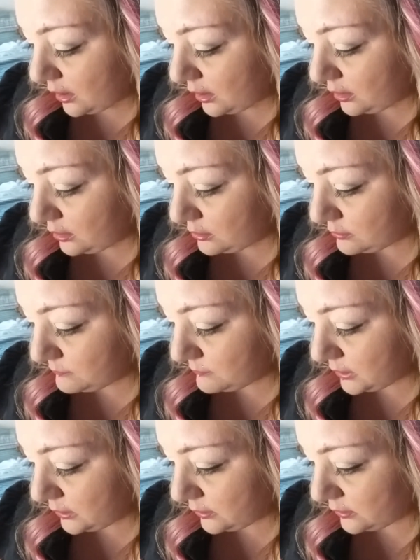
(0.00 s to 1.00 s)

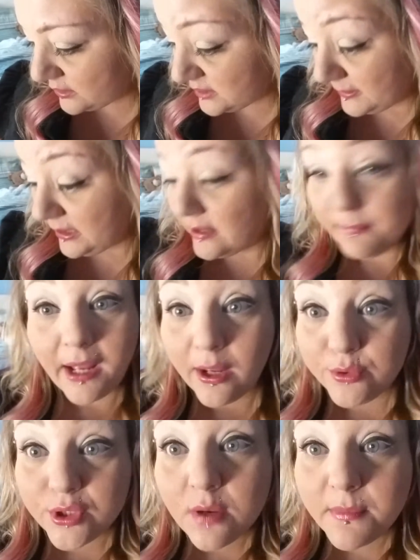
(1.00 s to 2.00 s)
Um, speaking of
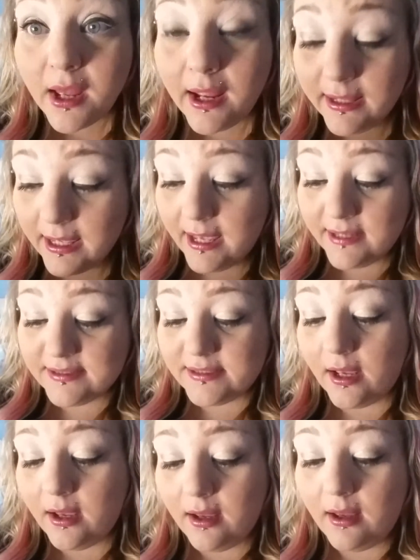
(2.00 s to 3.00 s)
Bioderma, I guess,
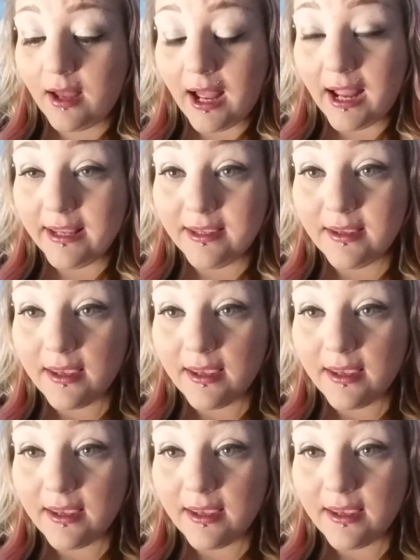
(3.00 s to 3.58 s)
uh, I